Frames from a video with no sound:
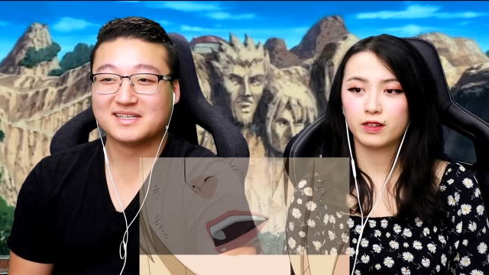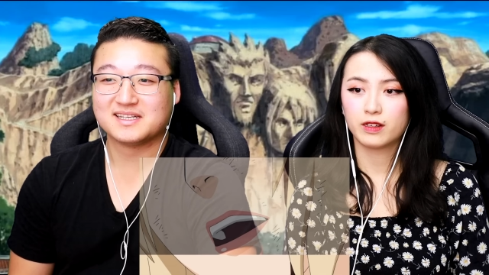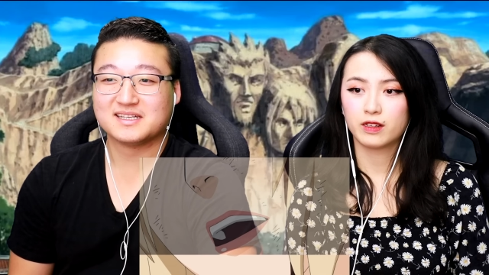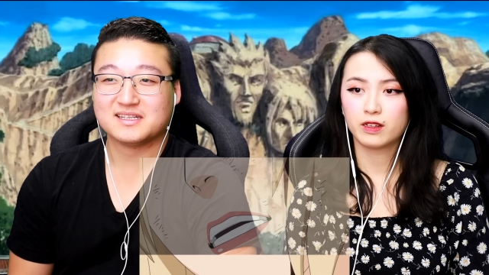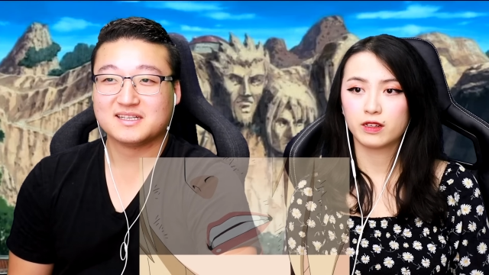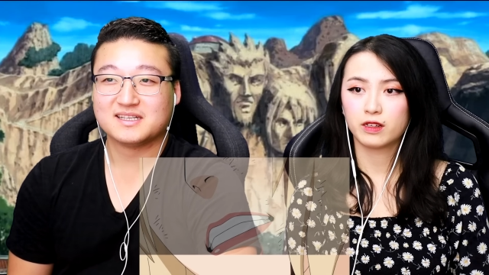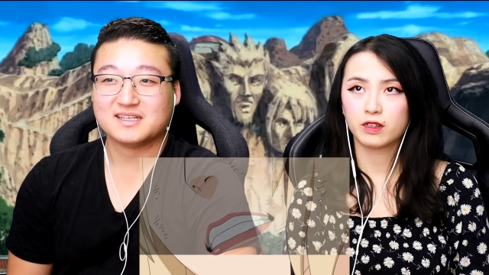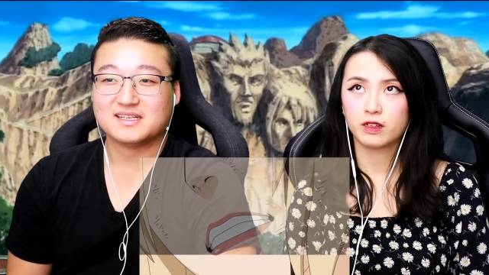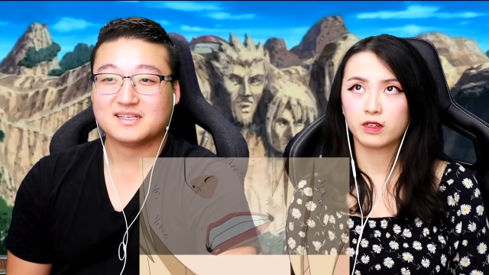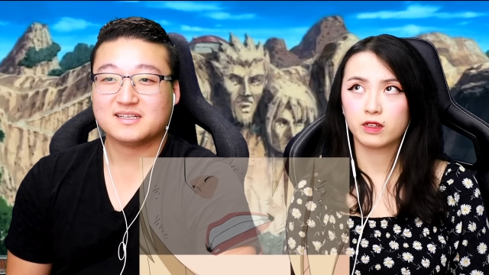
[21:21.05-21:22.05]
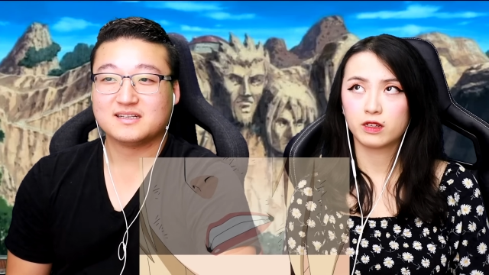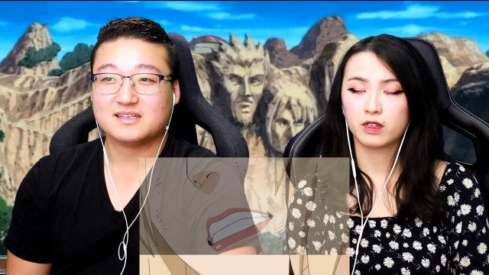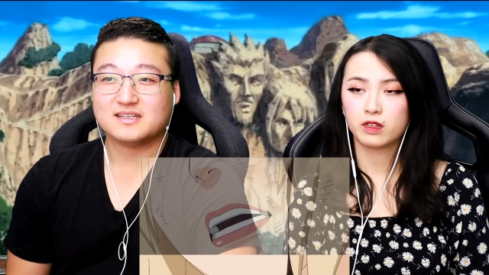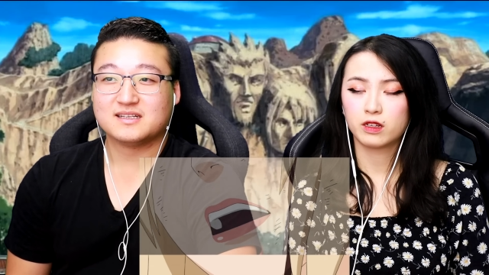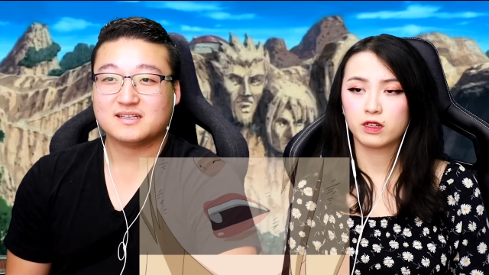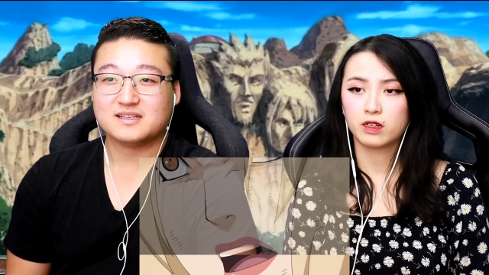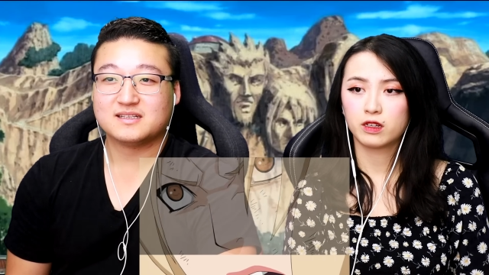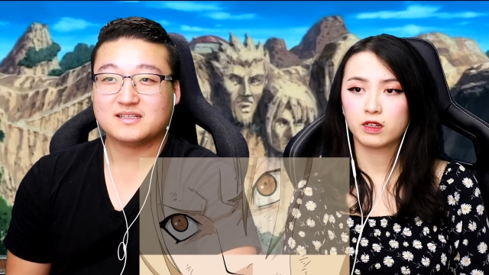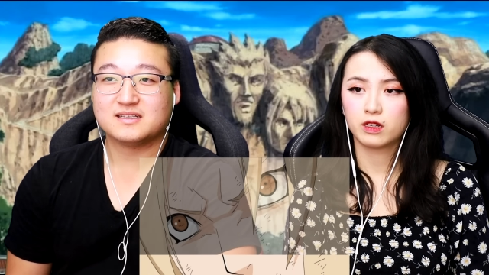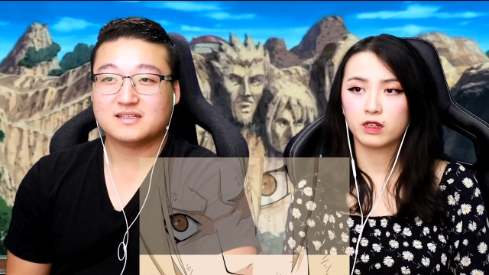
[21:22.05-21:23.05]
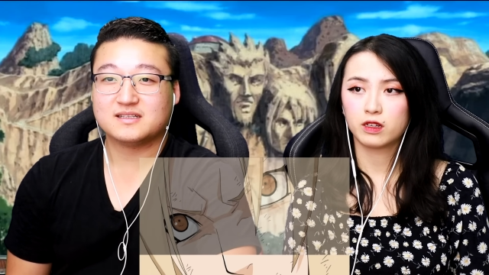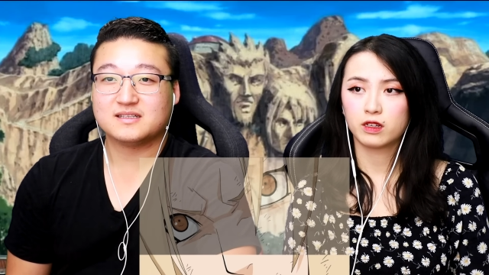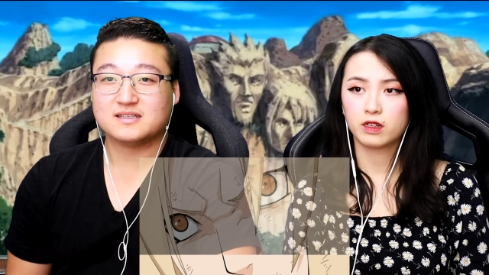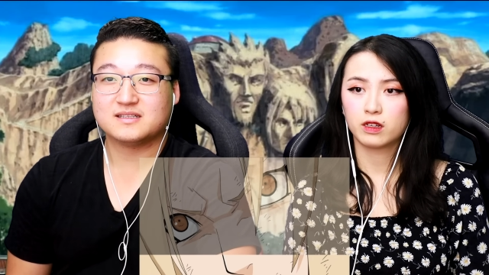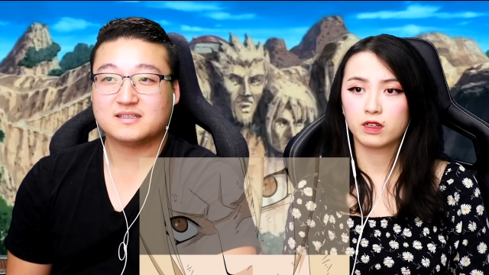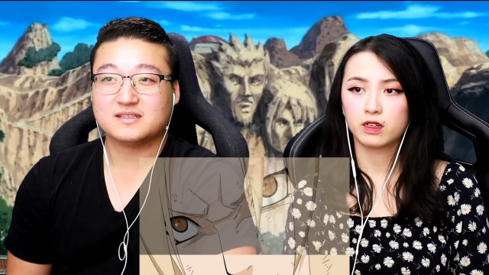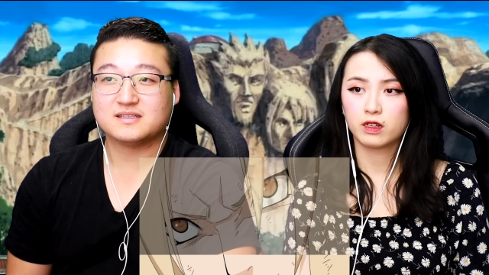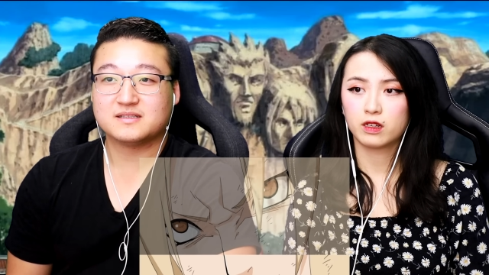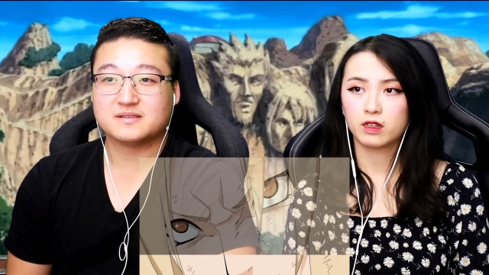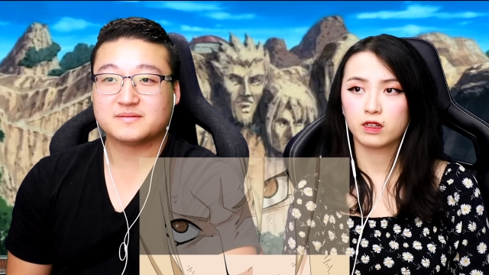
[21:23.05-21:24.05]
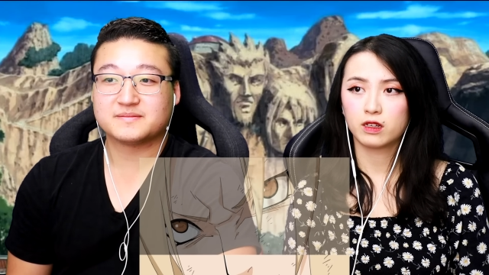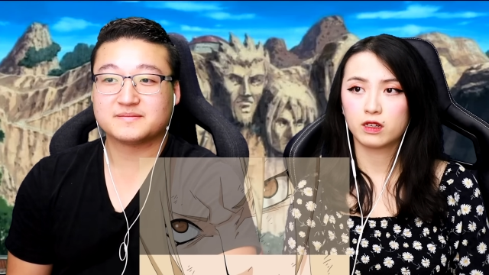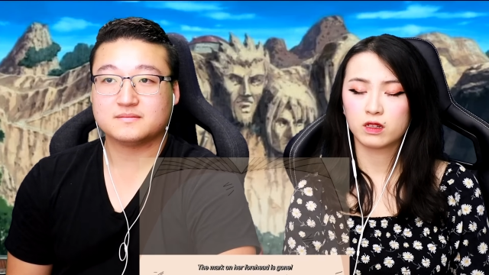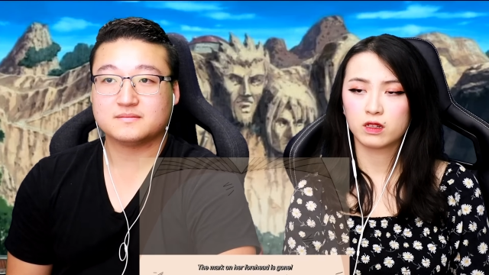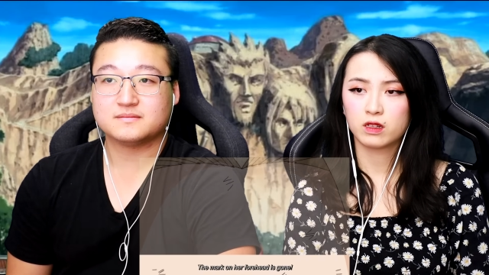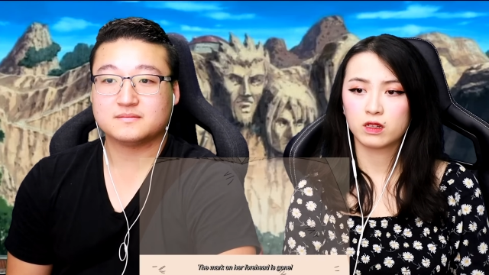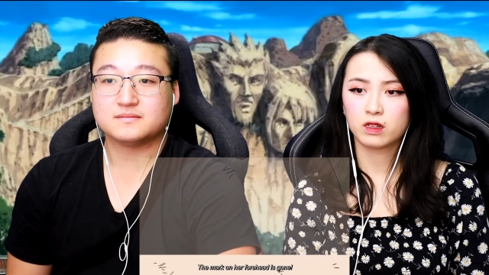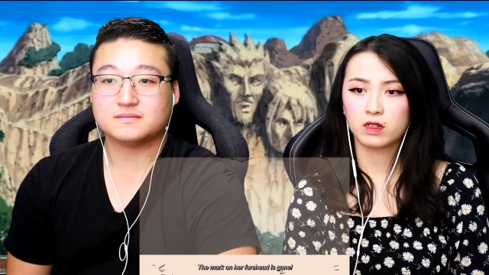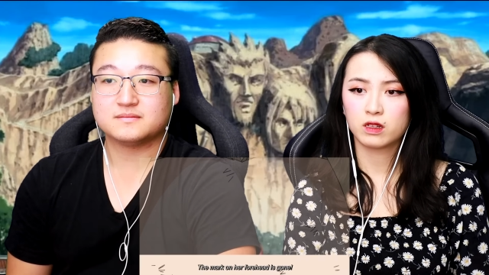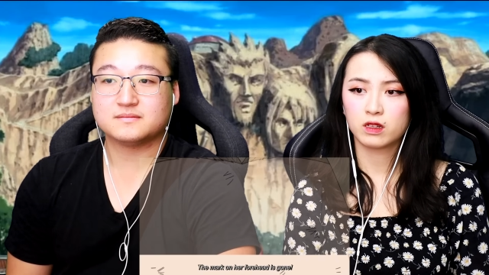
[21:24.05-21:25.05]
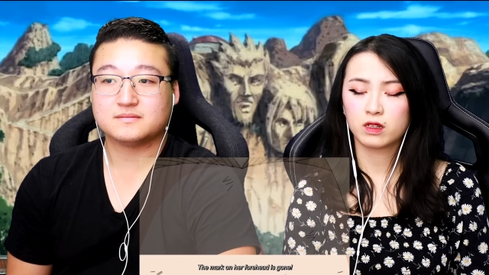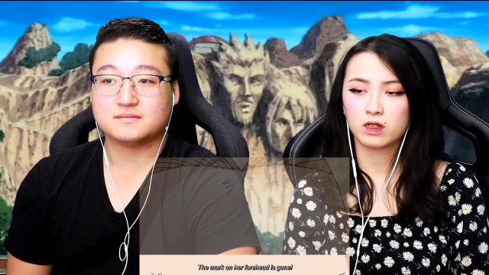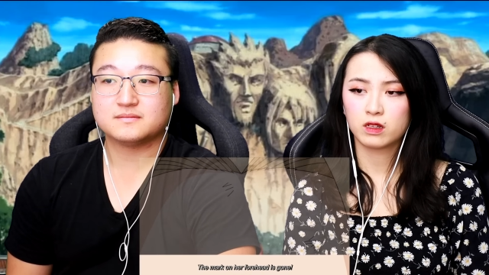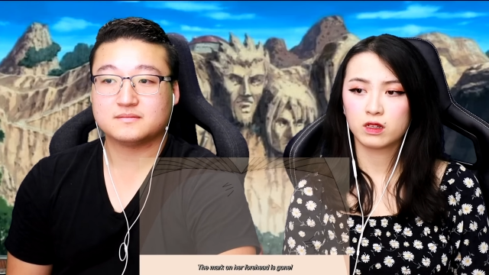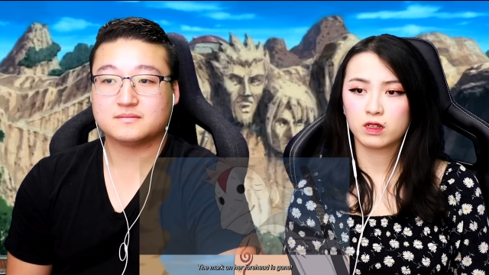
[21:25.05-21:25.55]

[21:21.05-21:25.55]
(no one is talking)